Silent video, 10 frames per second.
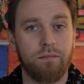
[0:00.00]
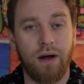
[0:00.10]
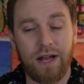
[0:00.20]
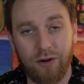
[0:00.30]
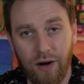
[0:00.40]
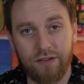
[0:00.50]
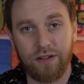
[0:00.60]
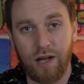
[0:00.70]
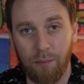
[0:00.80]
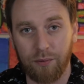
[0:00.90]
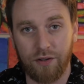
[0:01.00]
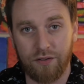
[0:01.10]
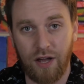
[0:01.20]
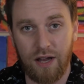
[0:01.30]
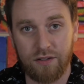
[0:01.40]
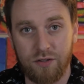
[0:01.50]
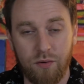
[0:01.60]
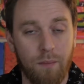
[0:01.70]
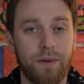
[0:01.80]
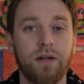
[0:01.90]
my crazy couple design
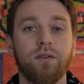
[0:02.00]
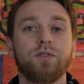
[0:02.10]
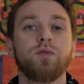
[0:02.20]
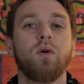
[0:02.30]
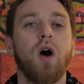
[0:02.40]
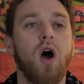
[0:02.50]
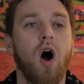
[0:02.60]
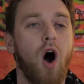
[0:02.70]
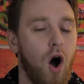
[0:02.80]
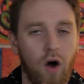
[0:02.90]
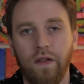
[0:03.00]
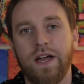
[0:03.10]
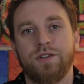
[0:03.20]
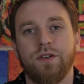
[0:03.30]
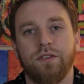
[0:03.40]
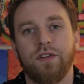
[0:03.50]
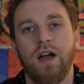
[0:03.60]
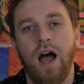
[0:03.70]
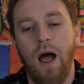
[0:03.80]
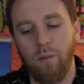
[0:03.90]
to appeal to all ages.
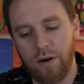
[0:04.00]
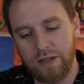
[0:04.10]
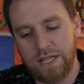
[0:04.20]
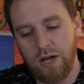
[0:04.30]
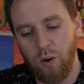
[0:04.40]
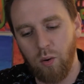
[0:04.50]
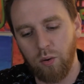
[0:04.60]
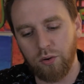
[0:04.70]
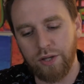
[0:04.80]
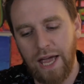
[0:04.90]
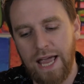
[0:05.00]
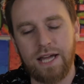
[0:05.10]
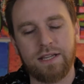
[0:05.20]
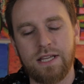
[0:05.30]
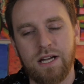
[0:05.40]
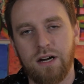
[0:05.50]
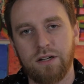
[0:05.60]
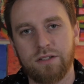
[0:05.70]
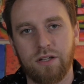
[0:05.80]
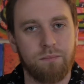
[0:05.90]
I wanted the old and the
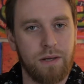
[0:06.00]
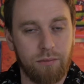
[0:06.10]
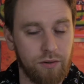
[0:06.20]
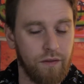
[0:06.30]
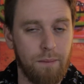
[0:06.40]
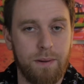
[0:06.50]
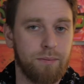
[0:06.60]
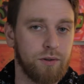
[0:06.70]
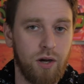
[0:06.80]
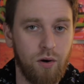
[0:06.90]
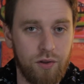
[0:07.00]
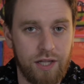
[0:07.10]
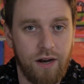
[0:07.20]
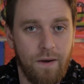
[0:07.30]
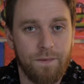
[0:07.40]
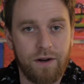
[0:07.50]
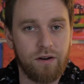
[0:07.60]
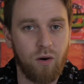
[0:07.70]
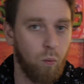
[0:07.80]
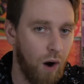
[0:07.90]
young to be able to let people know that they're
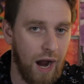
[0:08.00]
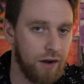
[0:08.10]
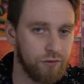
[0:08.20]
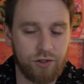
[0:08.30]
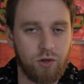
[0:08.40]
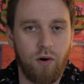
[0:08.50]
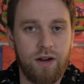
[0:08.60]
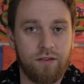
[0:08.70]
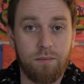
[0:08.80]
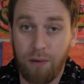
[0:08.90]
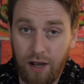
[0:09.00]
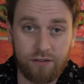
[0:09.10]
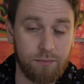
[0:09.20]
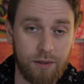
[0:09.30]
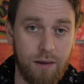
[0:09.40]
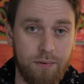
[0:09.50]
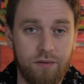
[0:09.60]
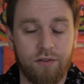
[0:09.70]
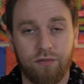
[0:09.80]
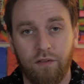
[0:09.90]
in a wild and crazy, possibly
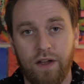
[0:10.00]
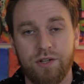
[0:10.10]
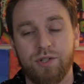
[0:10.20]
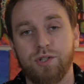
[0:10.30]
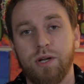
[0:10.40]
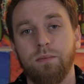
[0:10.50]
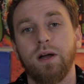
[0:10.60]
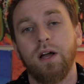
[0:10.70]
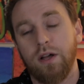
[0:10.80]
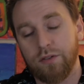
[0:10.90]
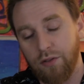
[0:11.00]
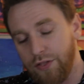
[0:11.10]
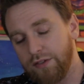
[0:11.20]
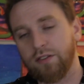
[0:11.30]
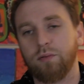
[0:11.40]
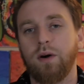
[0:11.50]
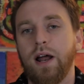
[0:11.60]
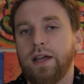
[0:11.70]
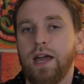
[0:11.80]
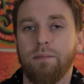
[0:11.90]
abusive relationship. So this is what
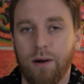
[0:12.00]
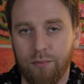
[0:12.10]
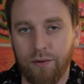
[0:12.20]
I came up